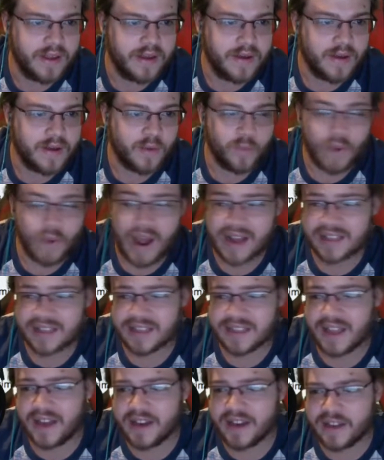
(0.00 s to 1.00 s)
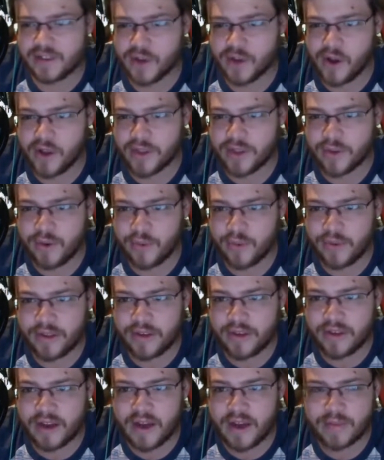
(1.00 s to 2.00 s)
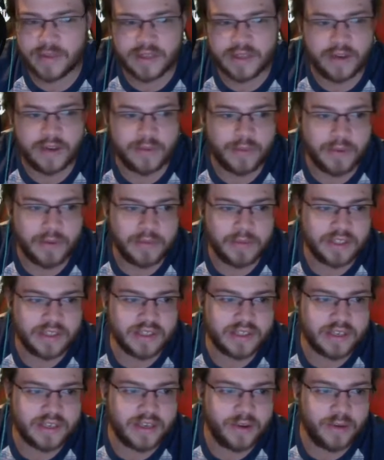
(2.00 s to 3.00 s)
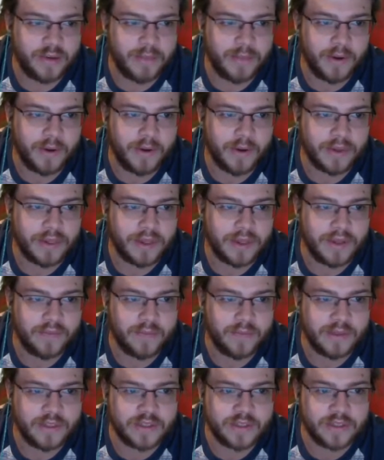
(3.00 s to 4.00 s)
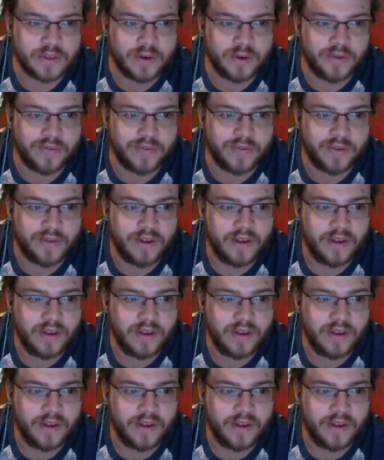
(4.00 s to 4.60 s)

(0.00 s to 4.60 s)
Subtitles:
Rock Slide is also a really good option. It'll probably just kill both if we Surf.